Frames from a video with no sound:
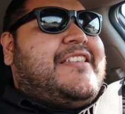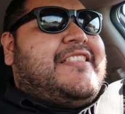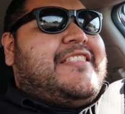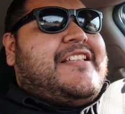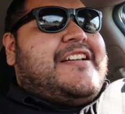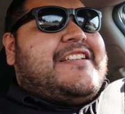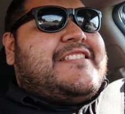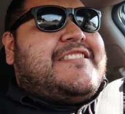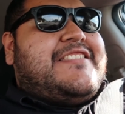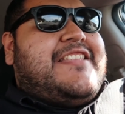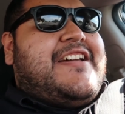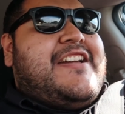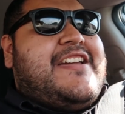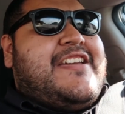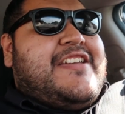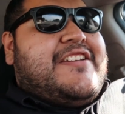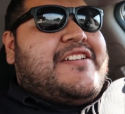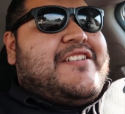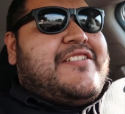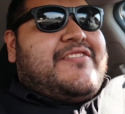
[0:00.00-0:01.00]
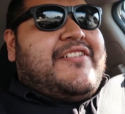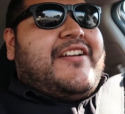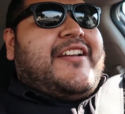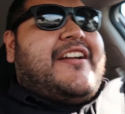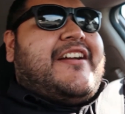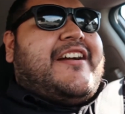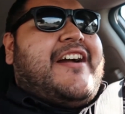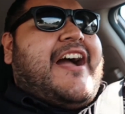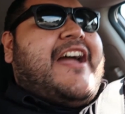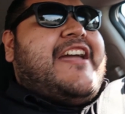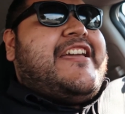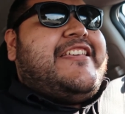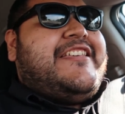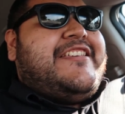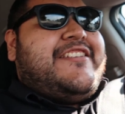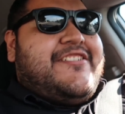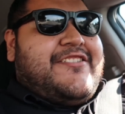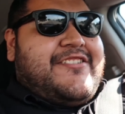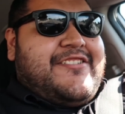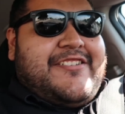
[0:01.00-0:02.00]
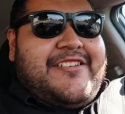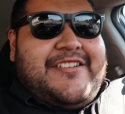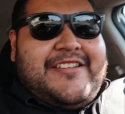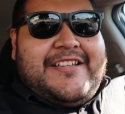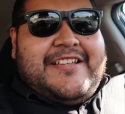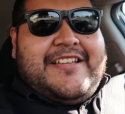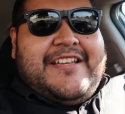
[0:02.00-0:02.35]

Last night I hear